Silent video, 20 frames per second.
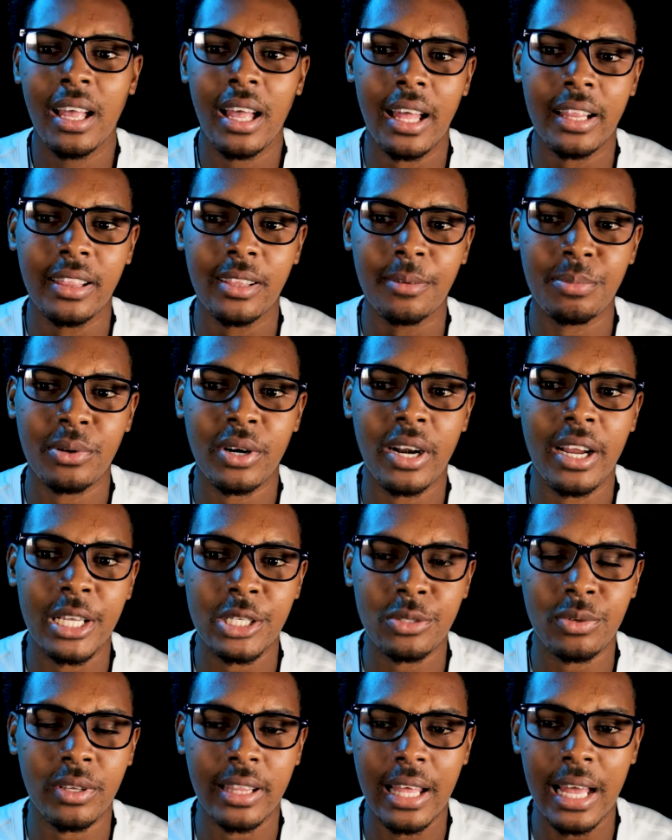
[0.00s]
and the
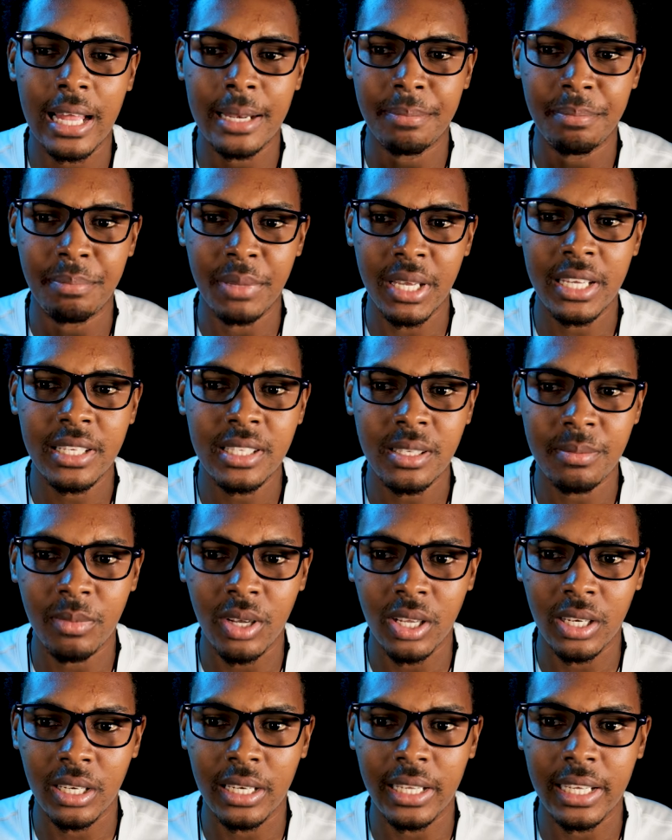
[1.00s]
price for that base
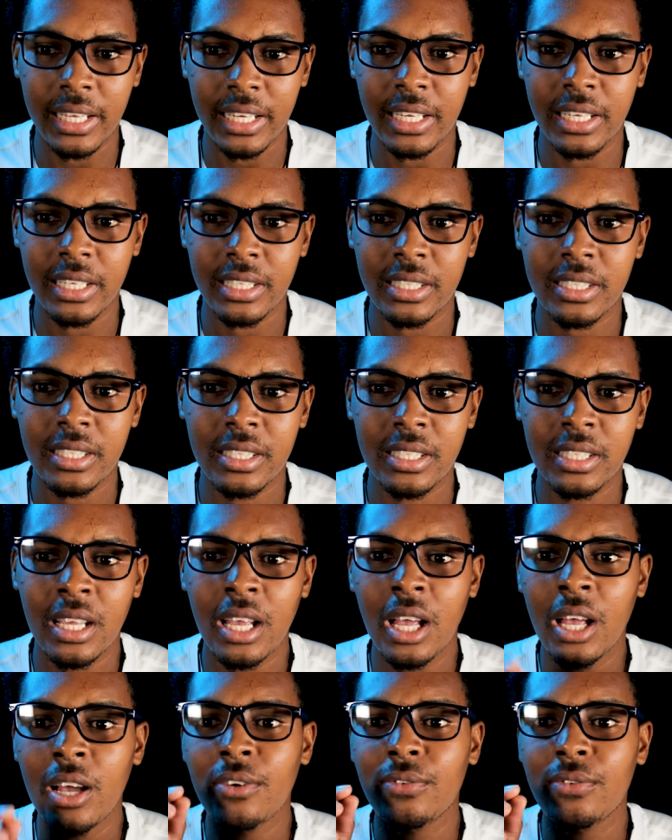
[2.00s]
model is